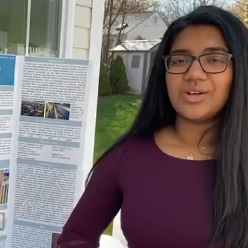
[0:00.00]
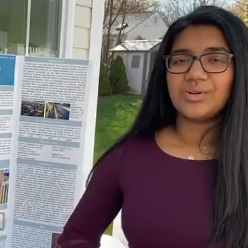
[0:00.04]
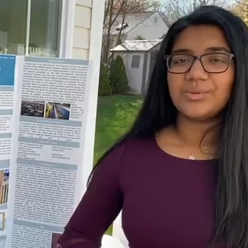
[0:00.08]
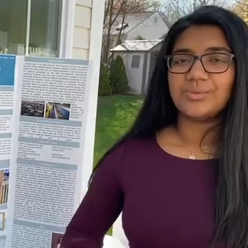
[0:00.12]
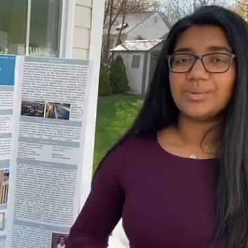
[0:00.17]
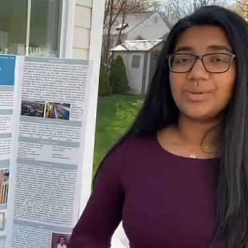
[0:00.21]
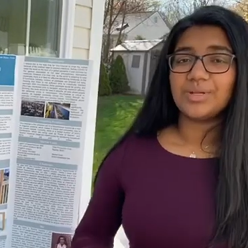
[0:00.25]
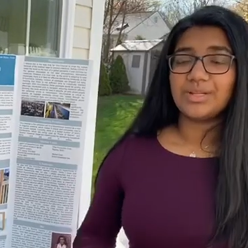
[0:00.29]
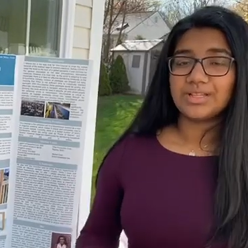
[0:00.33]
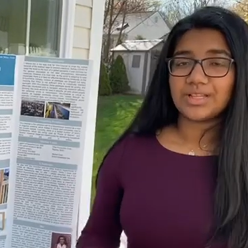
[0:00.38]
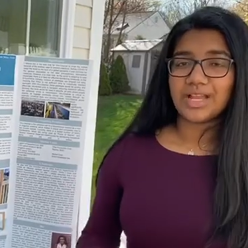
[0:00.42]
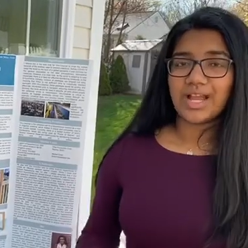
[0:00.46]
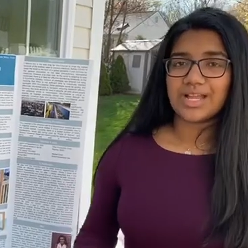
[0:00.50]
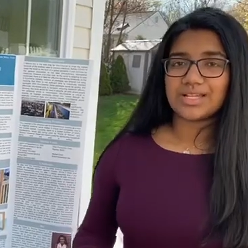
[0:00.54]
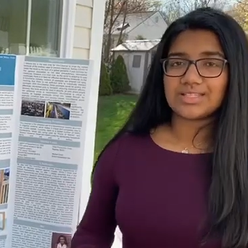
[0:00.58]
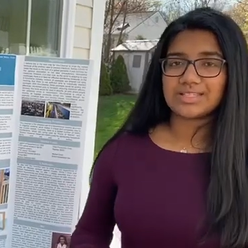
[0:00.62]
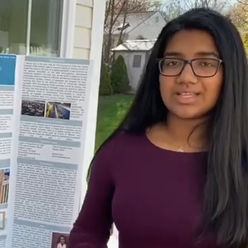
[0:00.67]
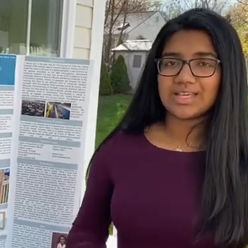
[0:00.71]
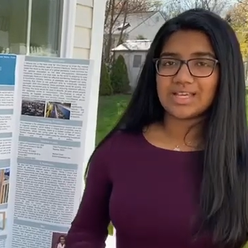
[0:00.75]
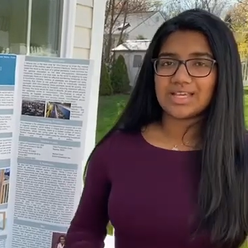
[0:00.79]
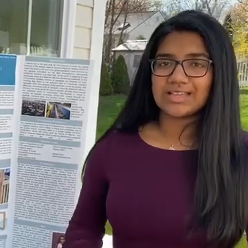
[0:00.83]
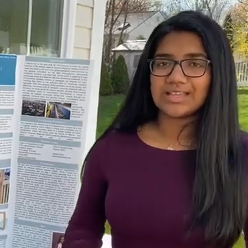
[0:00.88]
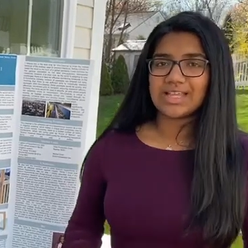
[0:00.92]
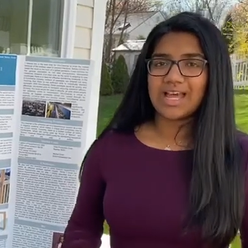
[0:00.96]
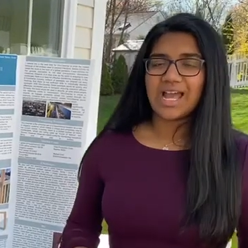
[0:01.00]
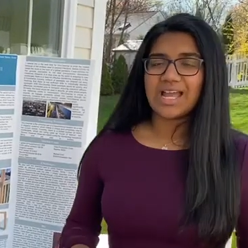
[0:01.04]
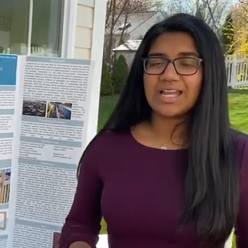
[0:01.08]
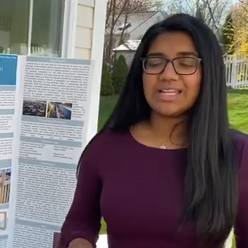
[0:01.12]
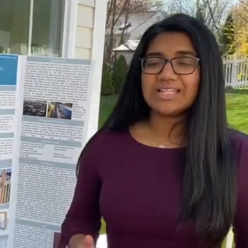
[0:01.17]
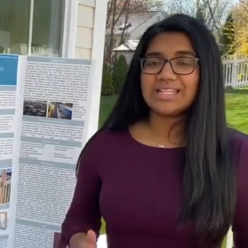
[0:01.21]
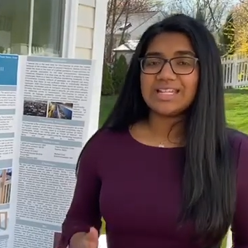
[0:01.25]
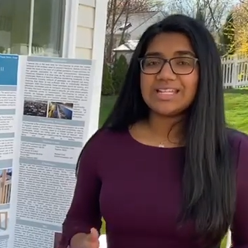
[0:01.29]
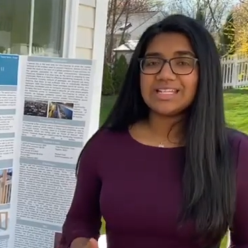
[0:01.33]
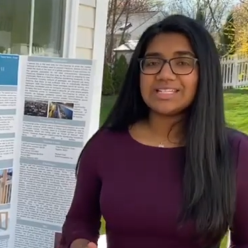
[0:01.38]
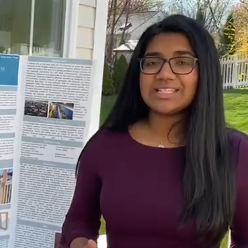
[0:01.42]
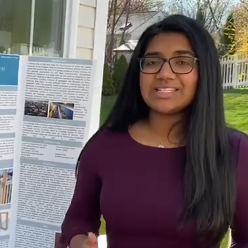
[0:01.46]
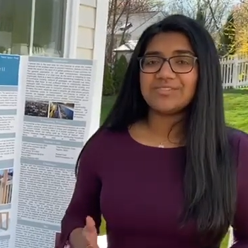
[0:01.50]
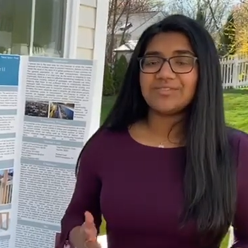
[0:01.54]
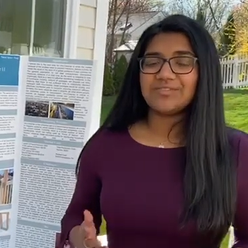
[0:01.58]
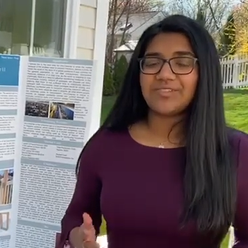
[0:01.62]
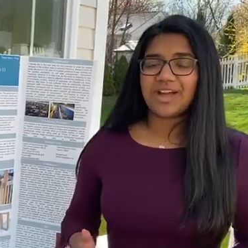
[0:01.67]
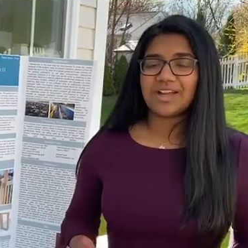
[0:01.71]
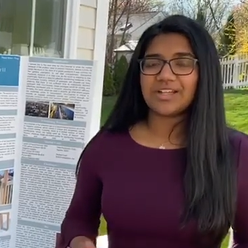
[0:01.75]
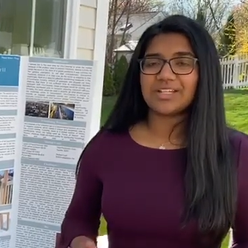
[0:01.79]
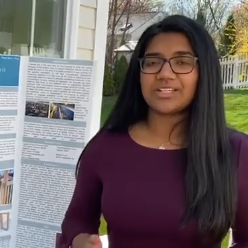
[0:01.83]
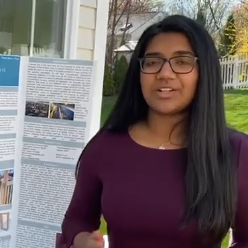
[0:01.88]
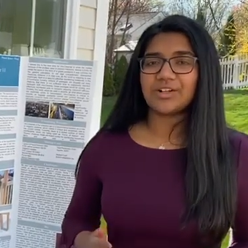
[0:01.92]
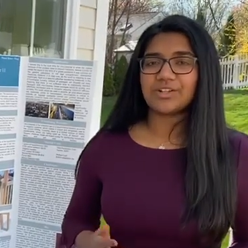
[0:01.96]
Realizing that I needed to
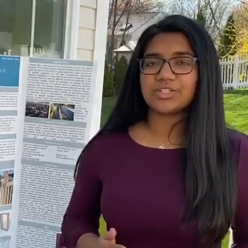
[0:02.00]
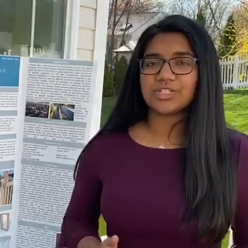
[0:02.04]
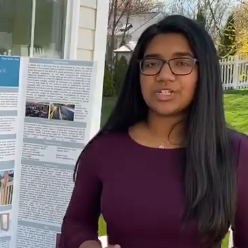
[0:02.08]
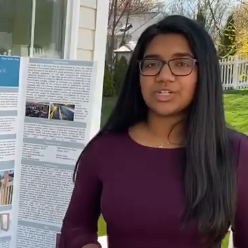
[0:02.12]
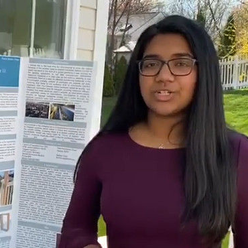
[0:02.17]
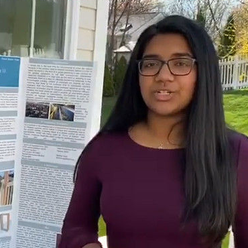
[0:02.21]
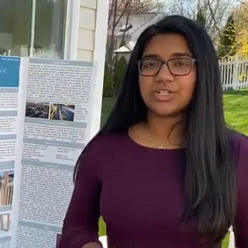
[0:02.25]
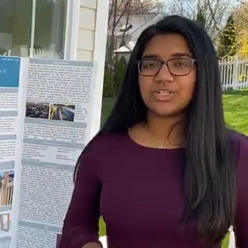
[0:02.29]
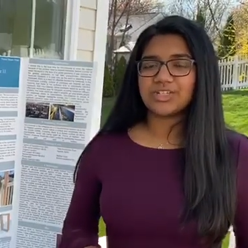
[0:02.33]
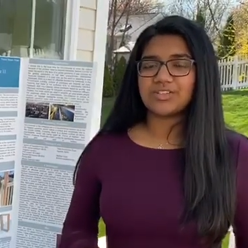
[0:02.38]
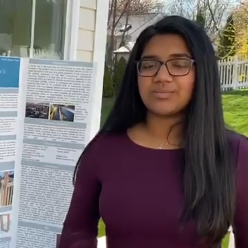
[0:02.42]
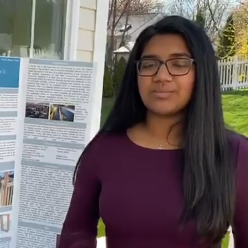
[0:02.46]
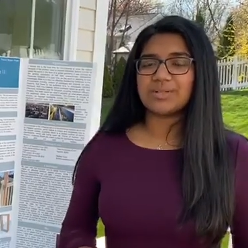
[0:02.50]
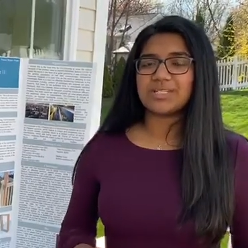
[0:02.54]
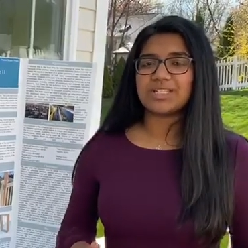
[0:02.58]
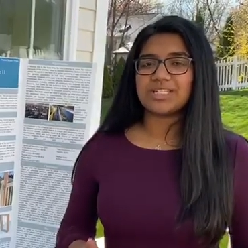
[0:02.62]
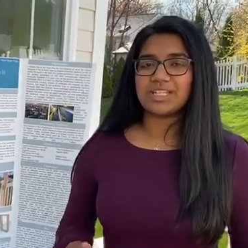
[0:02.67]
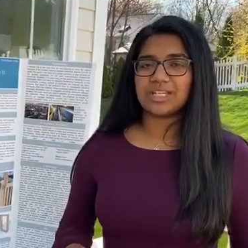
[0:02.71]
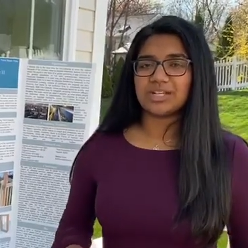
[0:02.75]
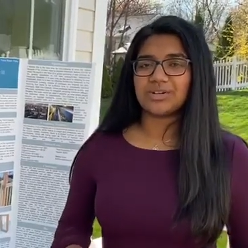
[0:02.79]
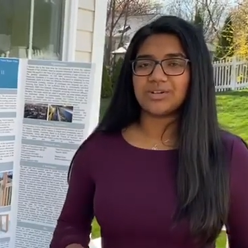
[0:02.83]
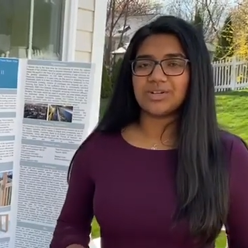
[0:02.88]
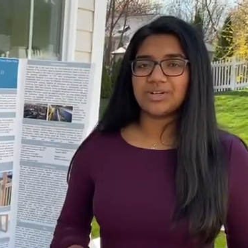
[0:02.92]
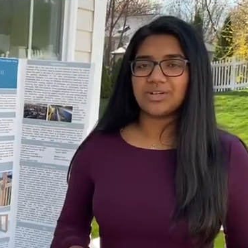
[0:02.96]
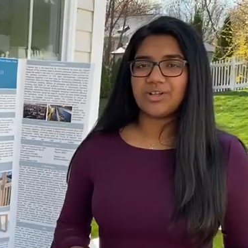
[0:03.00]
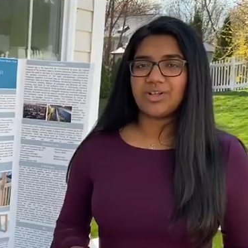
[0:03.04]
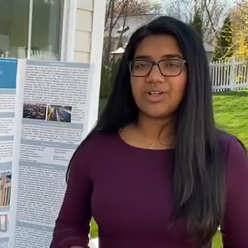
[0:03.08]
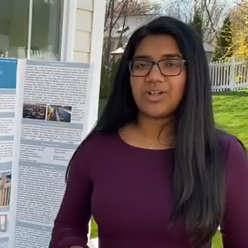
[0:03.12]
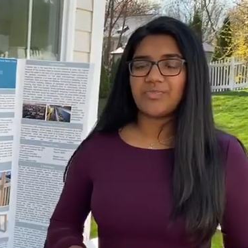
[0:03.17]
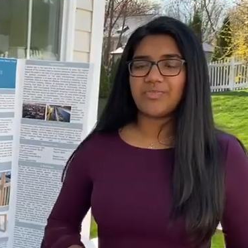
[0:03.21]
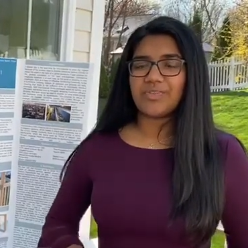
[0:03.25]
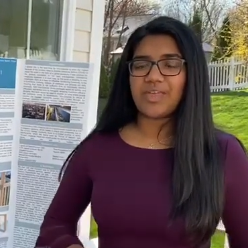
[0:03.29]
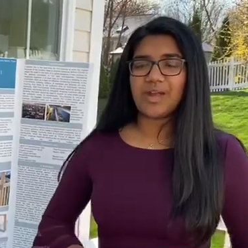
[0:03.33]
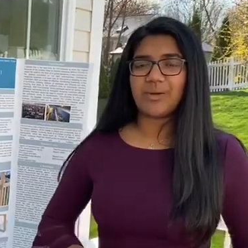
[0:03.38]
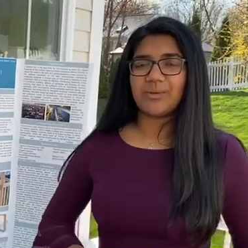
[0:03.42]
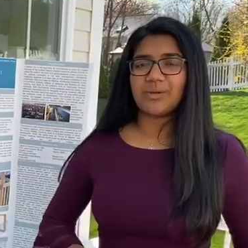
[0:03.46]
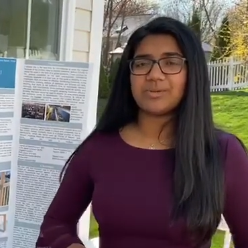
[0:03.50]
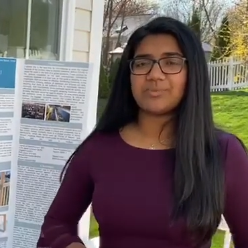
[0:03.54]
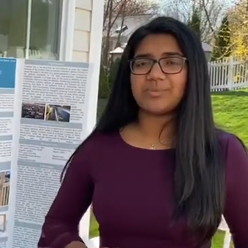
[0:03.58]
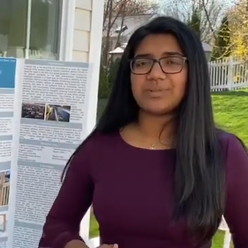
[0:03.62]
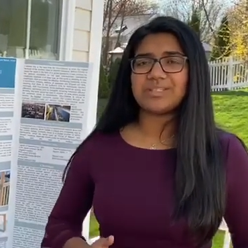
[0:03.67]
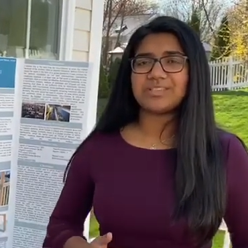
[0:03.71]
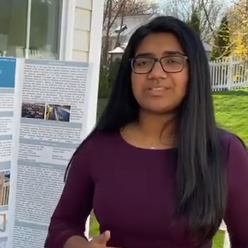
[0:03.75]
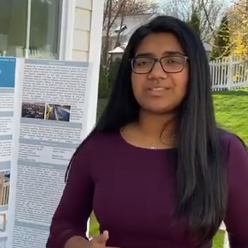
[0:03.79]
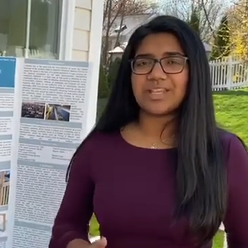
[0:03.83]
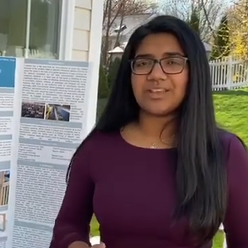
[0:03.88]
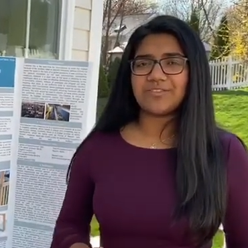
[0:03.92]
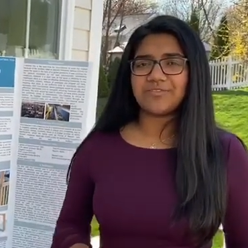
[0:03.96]
find an alternative material that would be
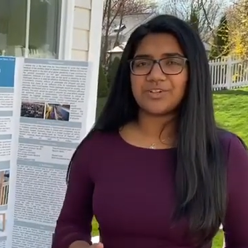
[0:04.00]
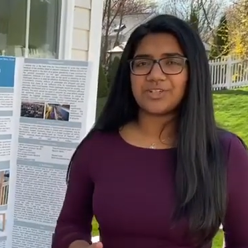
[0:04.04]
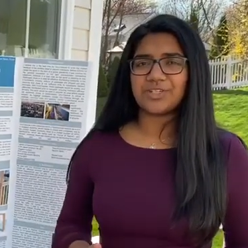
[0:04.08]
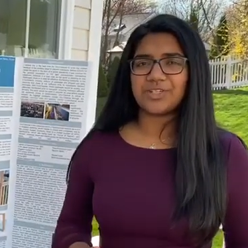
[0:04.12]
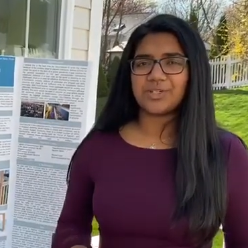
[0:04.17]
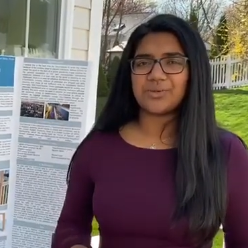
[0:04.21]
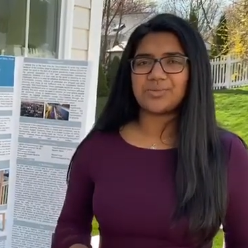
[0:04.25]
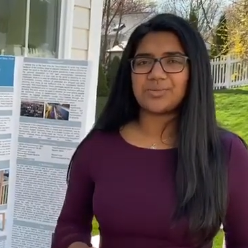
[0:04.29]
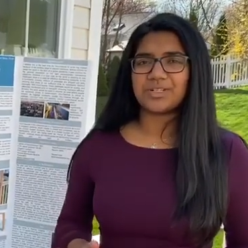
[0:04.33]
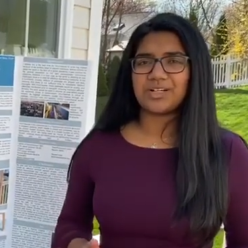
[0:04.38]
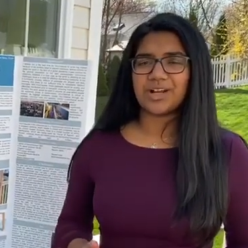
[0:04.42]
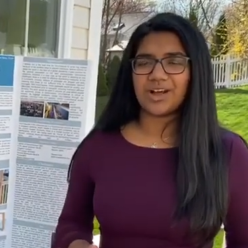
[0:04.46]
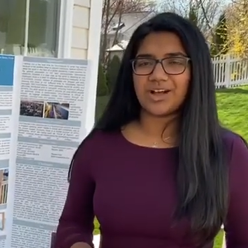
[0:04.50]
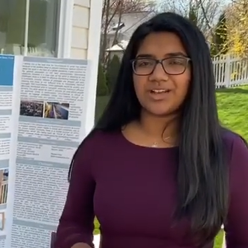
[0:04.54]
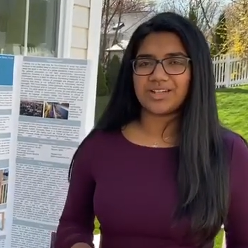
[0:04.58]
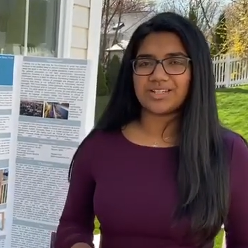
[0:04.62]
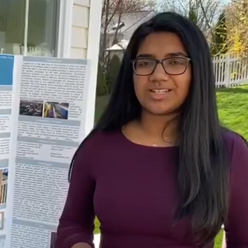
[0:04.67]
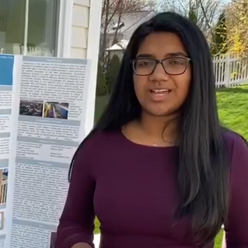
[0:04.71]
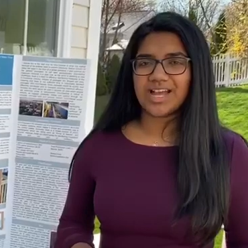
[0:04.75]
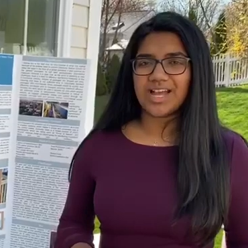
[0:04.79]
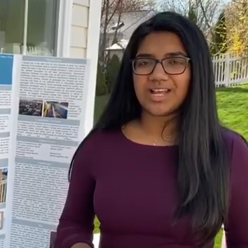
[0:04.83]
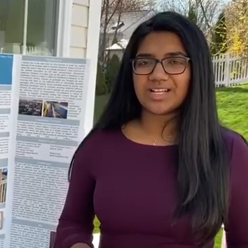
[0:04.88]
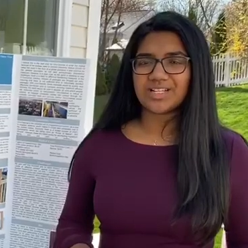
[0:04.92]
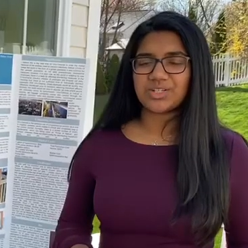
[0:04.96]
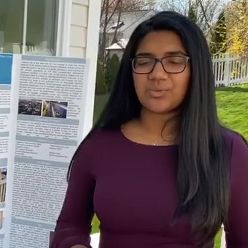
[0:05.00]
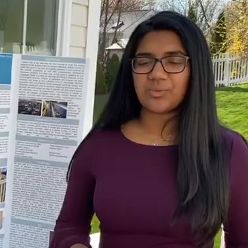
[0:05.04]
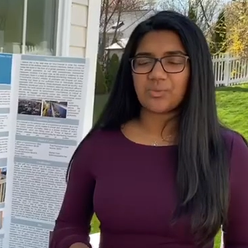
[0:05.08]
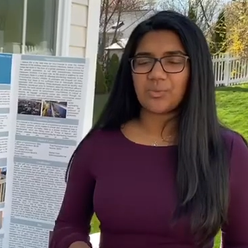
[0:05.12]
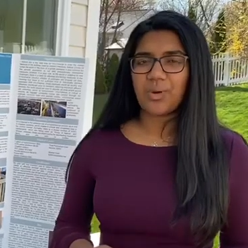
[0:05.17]
safe for human contact